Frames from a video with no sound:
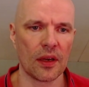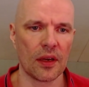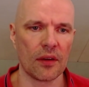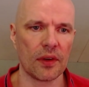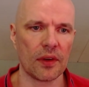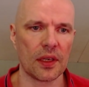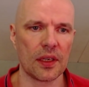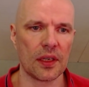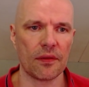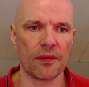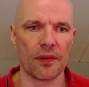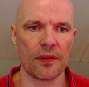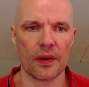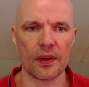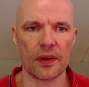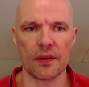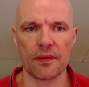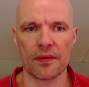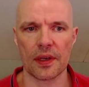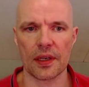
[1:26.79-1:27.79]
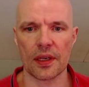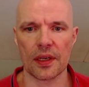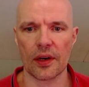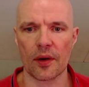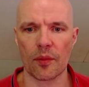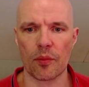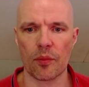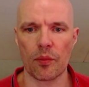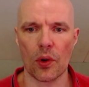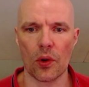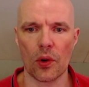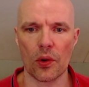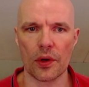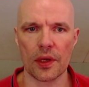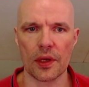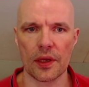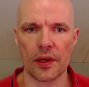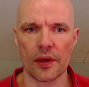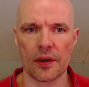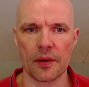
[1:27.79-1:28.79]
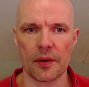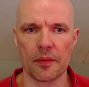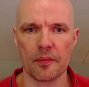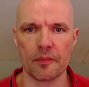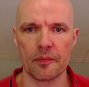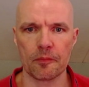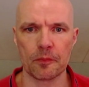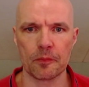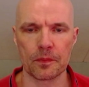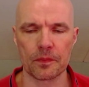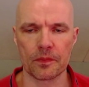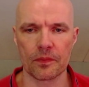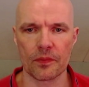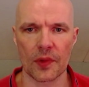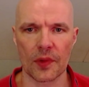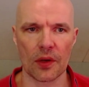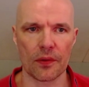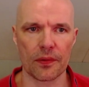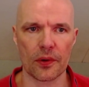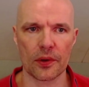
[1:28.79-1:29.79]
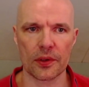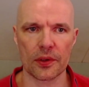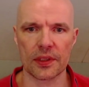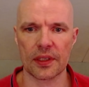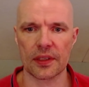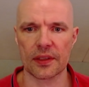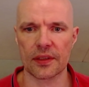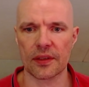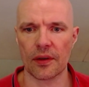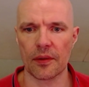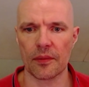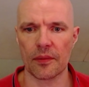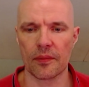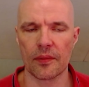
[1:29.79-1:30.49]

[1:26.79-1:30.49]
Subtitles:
We defend our pawn here. Of course, there's a...